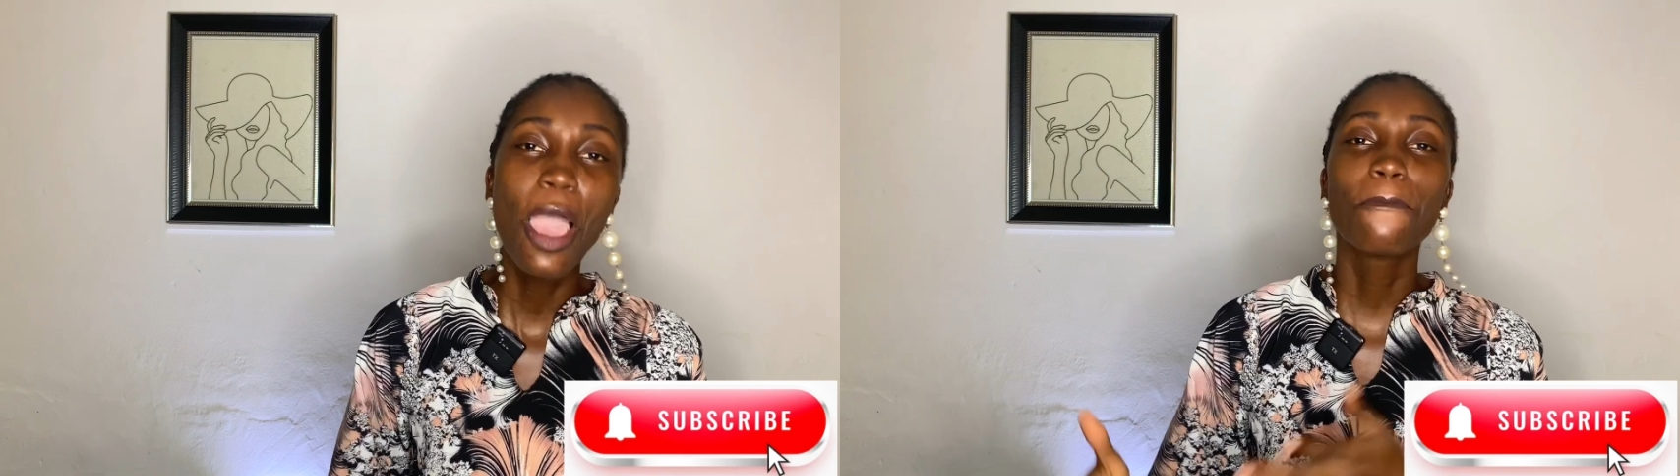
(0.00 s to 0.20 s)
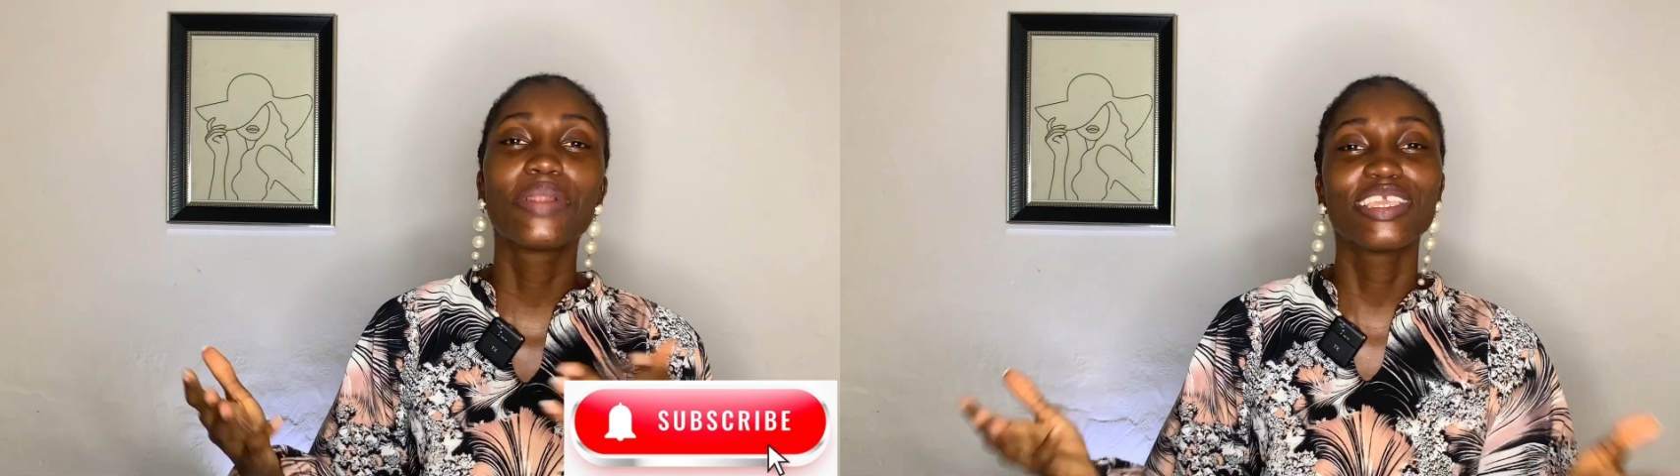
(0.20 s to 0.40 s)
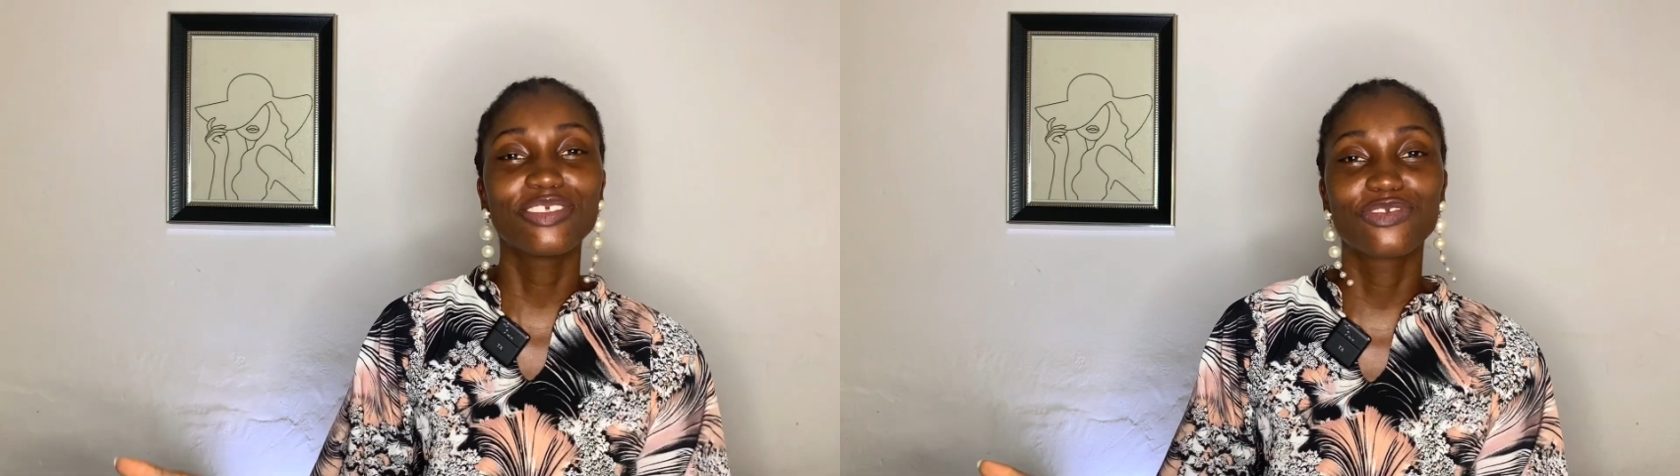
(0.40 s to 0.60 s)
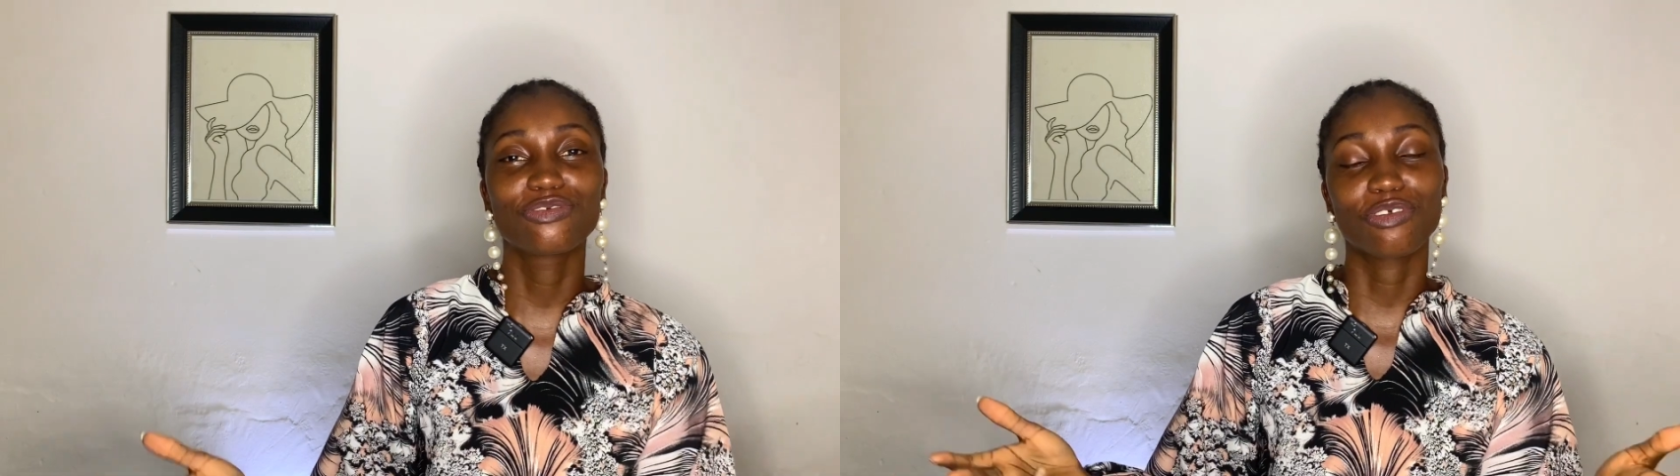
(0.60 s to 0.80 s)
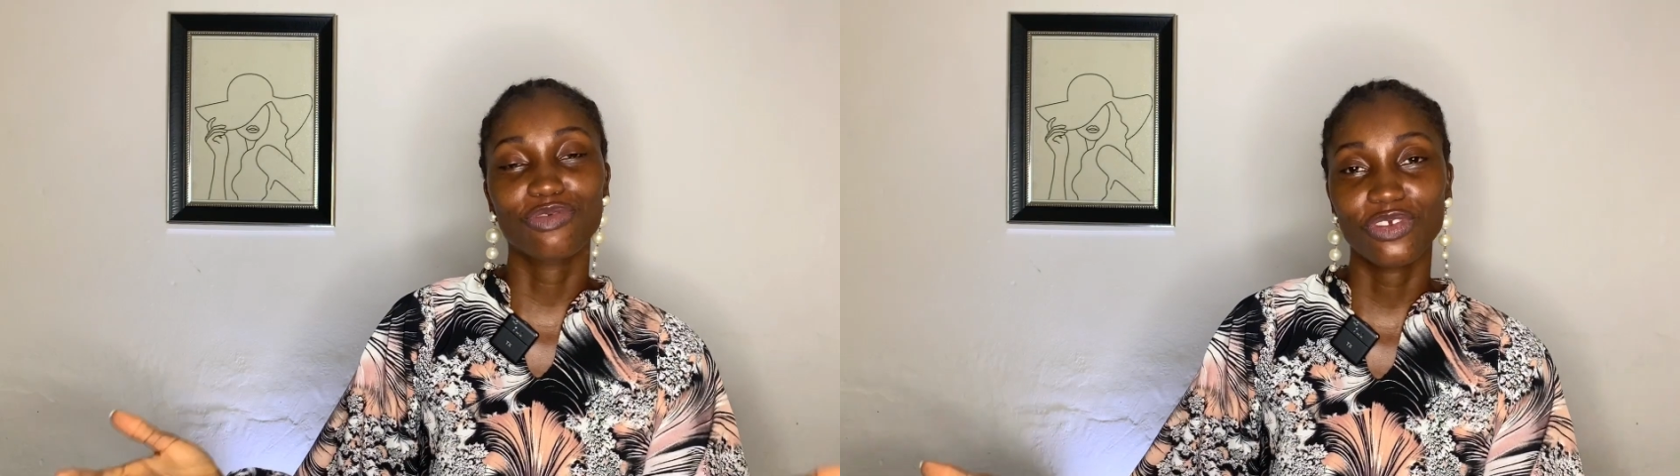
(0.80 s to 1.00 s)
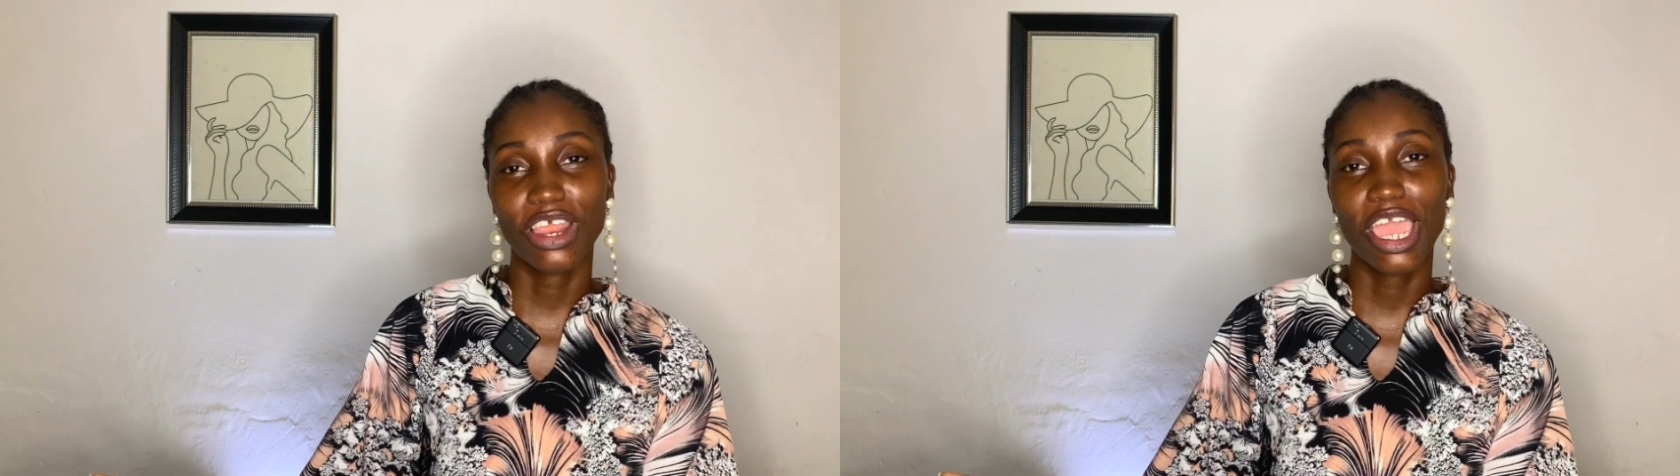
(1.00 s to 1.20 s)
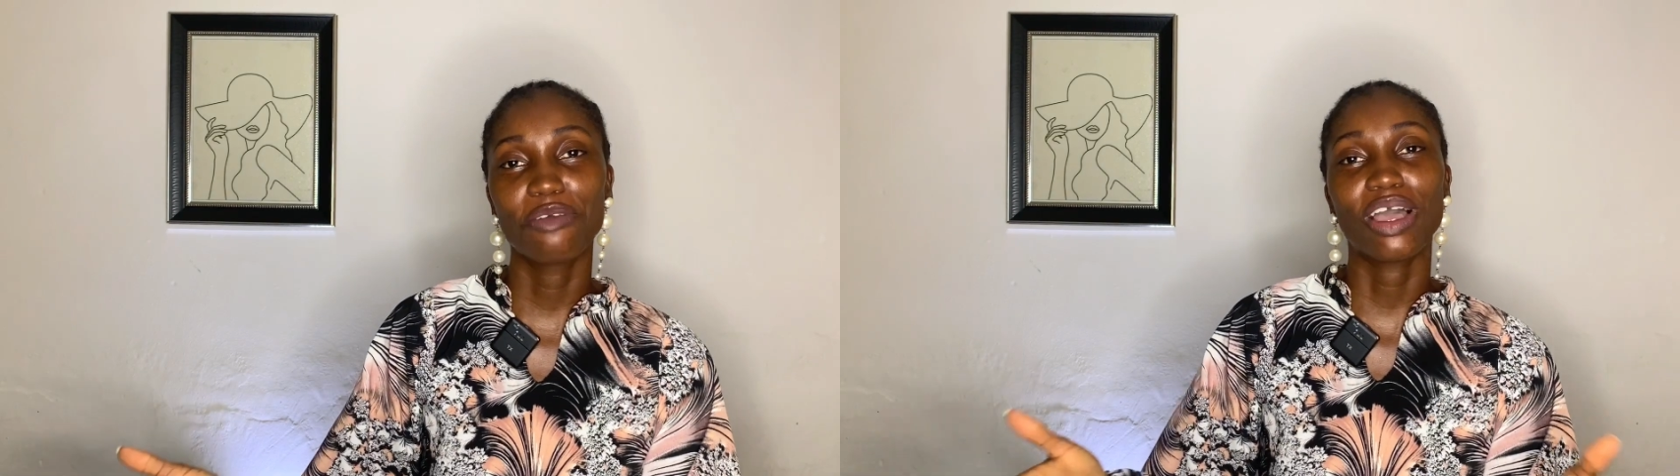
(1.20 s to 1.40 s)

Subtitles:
Please do subscribe,